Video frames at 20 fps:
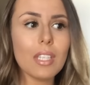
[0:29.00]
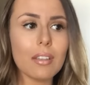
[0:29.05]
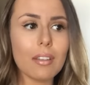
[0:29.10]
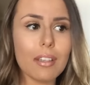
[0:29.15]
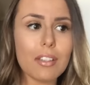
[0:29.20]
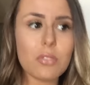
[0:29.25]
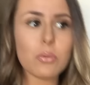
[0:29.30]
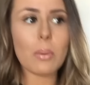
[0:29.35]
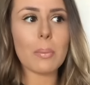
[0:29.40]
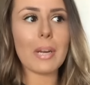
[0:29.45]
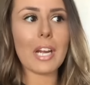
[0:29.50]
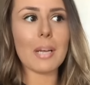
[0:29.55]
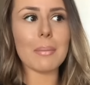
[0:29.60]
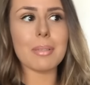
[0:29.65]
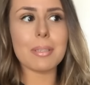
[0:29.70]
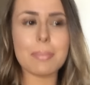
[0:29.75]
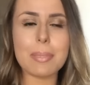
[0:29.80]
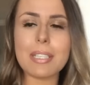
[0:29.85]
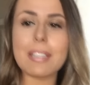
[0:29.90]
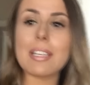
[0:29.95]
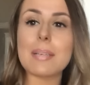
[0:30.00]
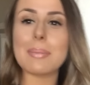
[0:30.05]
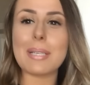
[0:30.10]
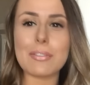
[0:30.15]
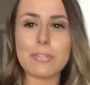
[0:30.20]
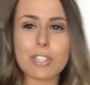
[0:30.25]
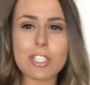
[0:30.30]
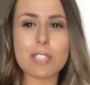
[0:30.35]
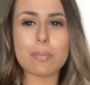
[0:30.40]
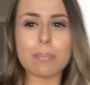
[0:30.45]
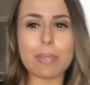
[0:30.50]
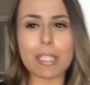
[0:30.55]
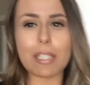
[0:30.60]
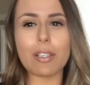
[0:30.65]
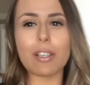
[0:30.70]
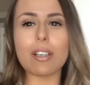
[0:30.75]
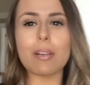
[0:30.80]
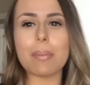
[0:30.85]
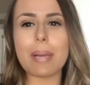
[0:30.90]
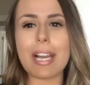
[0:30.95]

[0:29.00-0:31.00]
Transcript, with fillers: this will probably be like my first big girl